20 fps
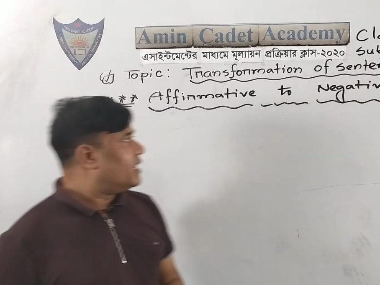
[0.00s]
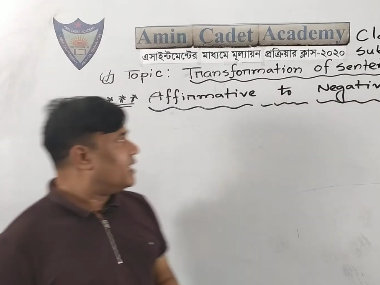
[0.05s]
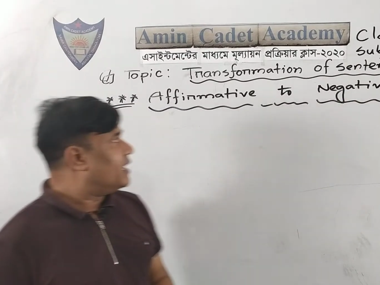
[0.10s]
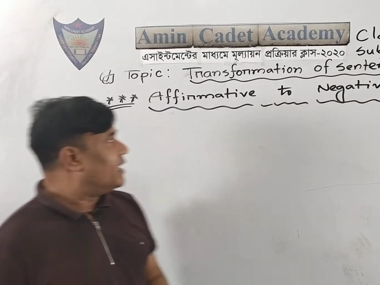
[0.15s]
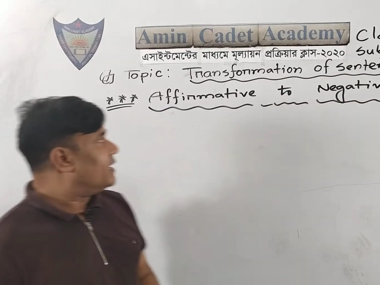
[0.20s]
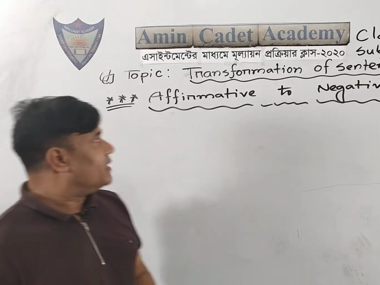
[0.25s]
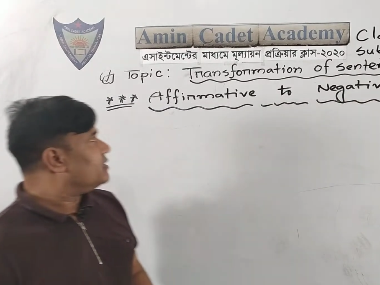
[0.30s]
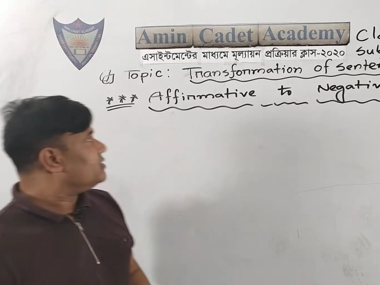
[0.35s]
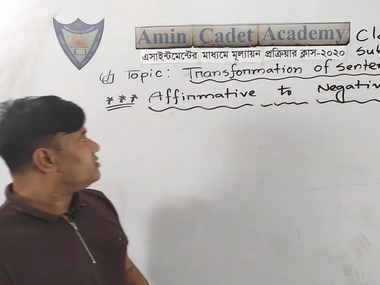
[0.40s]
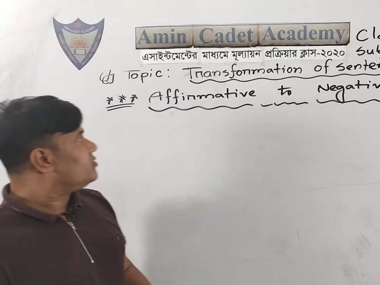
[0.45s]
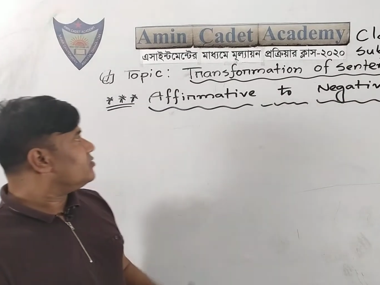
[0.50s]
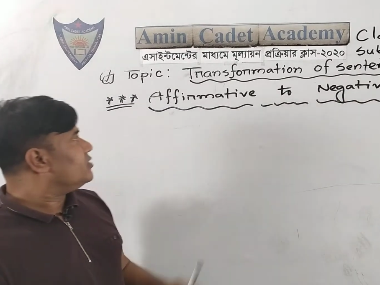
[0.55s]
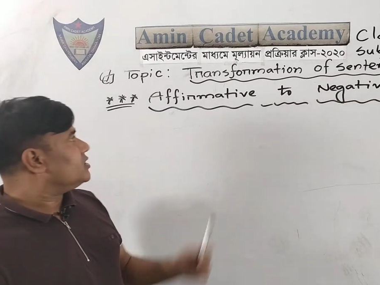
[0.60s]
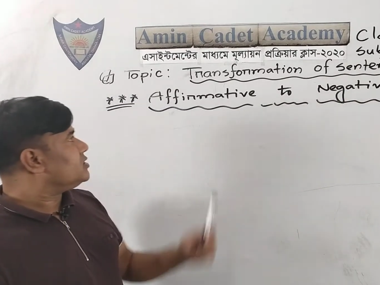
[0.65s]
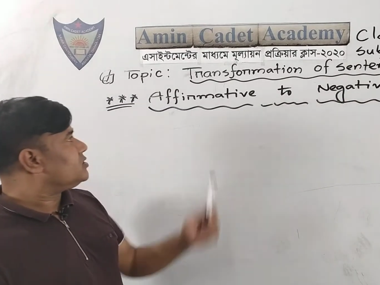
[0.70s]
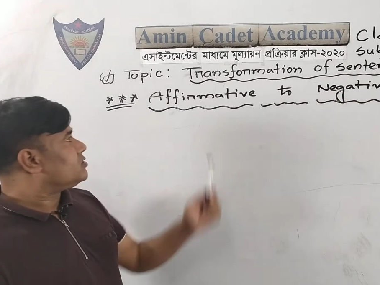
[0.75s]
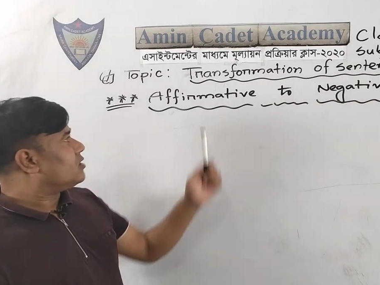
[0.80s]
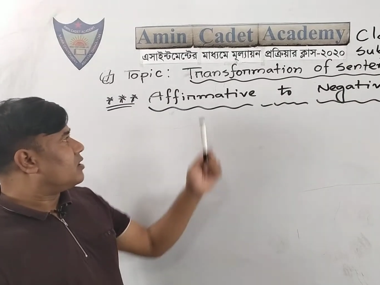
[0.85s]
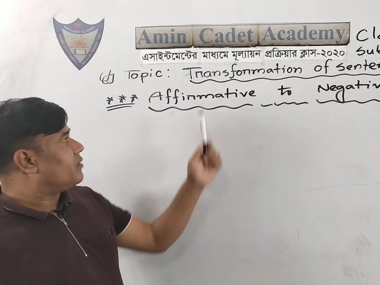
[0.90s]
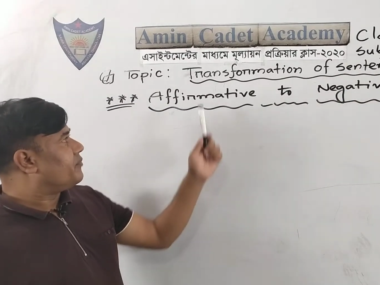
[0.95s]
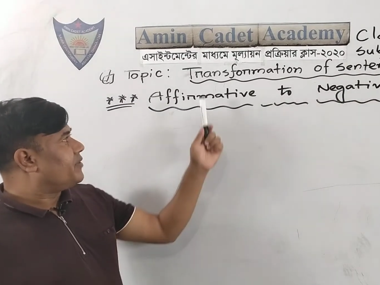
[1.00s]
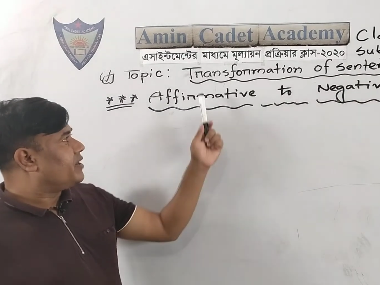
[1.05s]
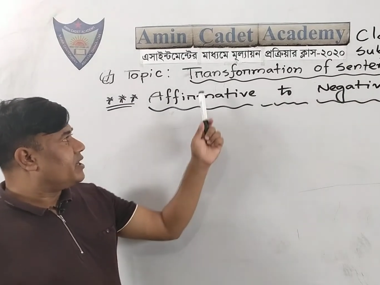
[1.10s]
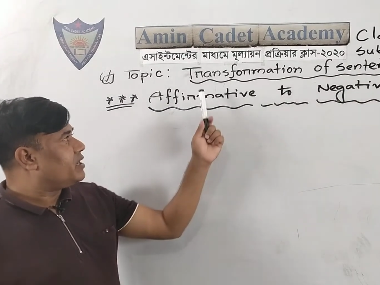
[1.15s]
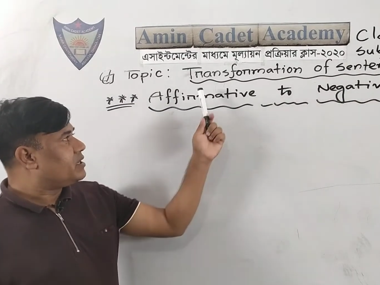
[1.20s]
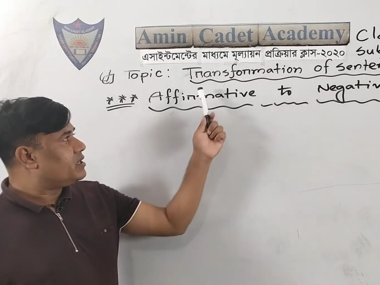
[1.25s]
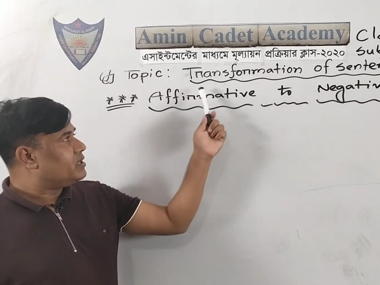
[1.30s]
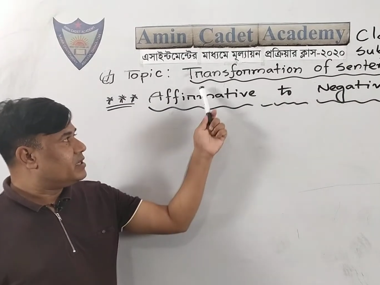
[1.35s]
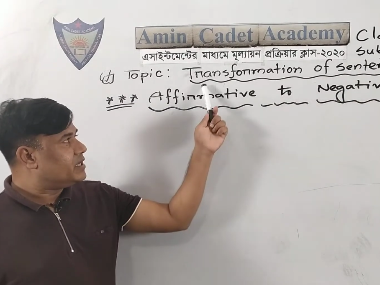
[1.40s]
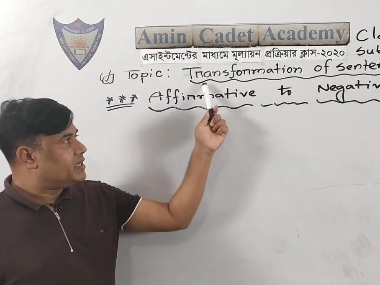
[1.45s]
And today's
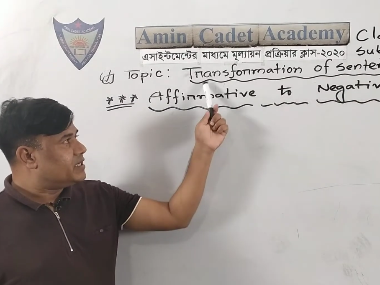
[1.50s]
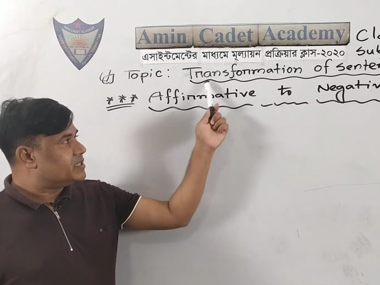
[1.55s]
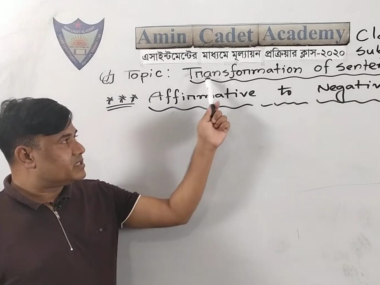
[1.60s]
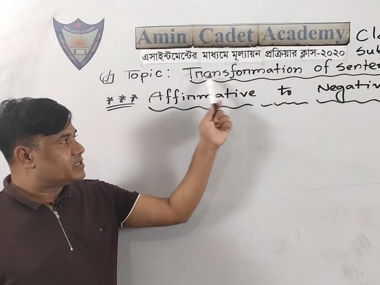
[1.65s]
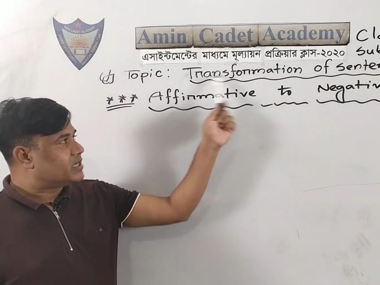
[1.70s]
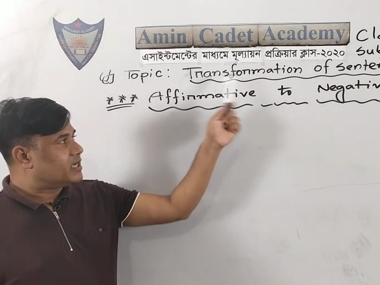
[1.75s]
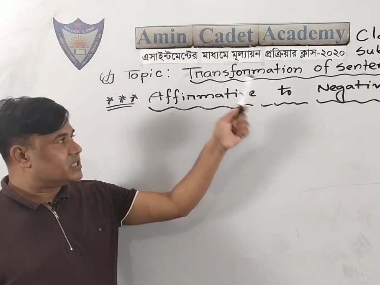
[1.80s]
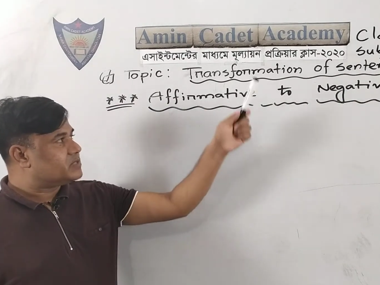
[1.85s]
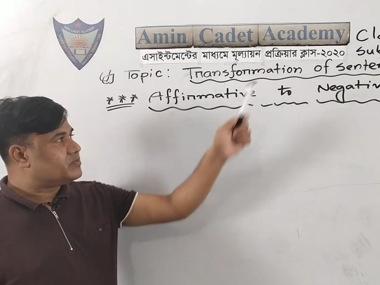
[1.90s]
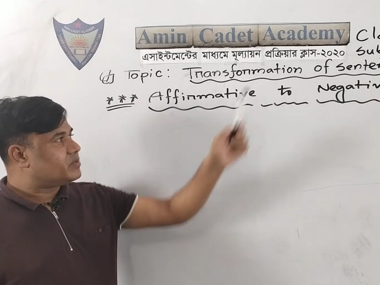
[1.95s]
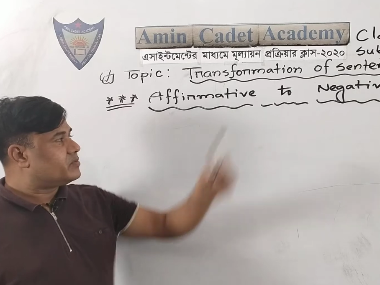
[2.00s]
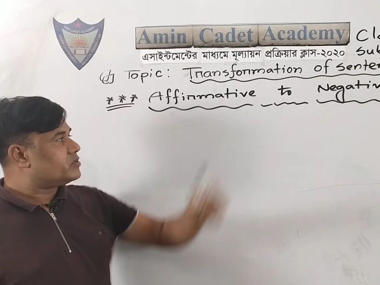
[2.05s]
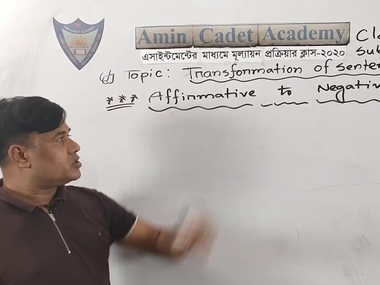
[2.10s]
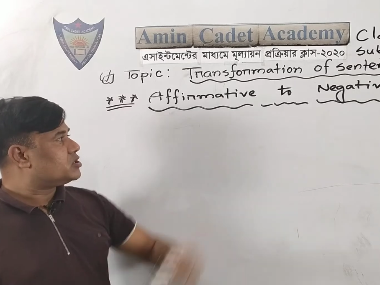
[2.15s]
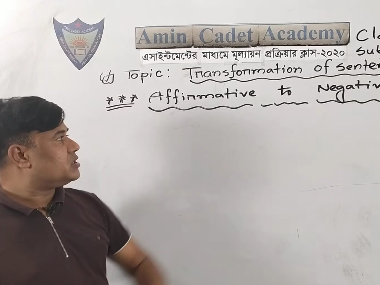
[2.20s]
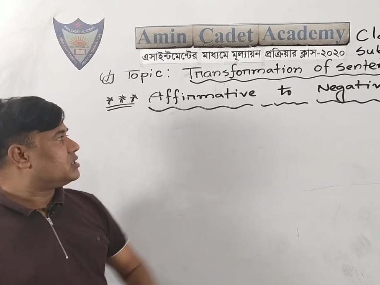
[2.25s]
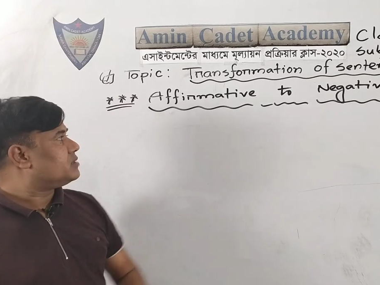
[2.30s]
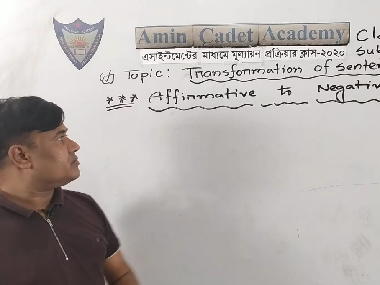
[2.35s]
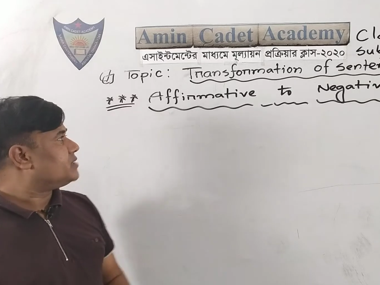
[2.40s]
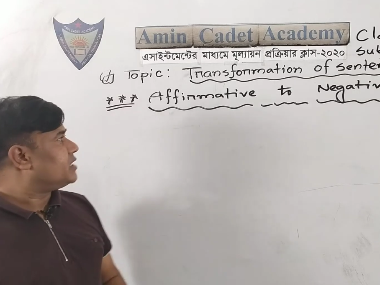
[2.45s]
topic is transformation of